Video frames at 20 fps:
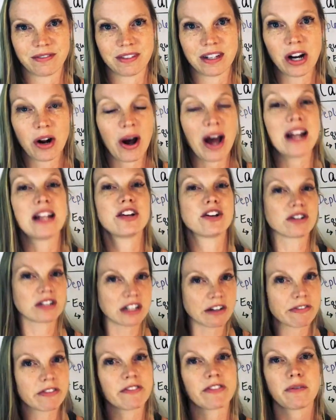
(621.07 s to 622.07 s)
You know, and you're
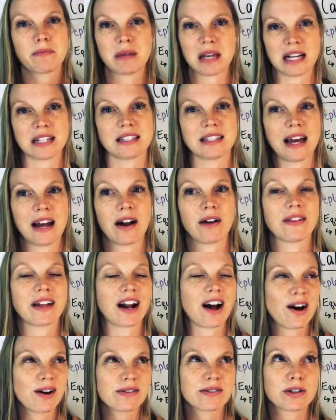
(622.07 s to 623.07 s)
different from the inside out.
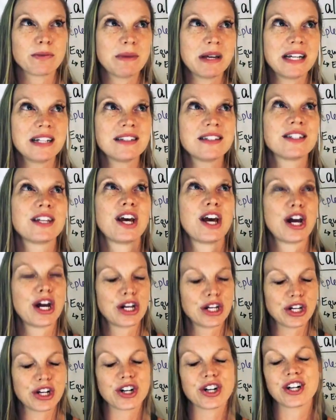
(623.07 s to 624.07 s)
That also means
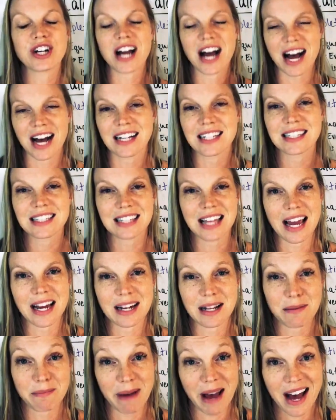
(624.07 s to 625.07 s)
you're not
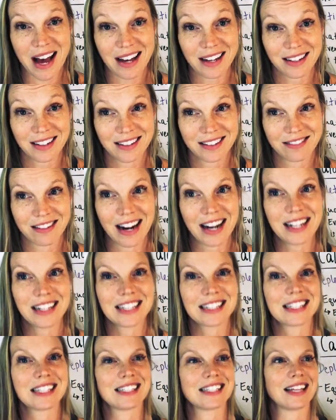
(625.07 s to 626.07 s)
sliding back, right?
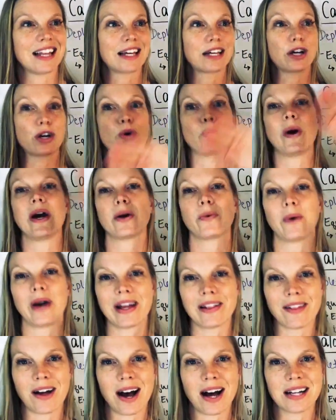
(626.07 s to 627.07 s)
This isn't like a quick
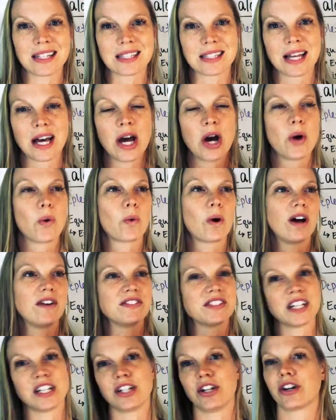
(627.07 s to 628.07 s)
weight loss where all
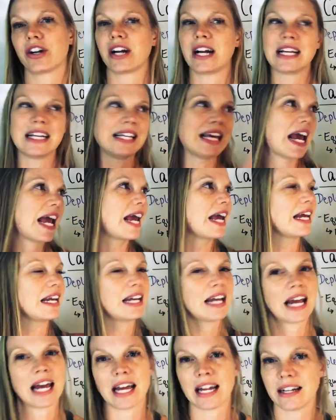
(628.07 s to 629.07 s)
of a sudden you're going to
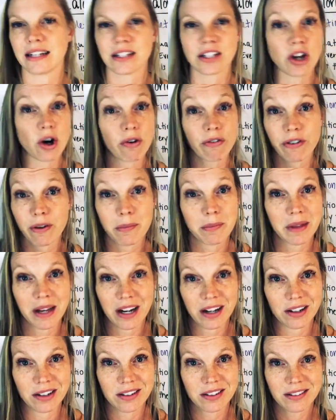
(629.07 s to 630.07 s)
gain and go from
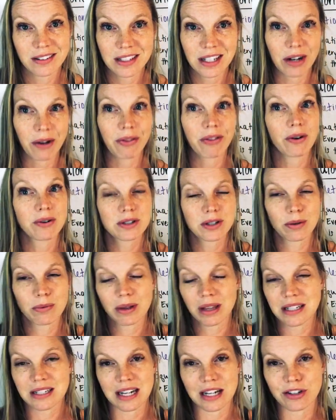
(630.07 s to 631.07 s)
there. You know, those are
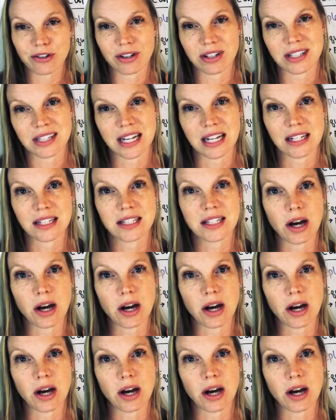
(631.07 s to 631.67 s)
really dangerous things.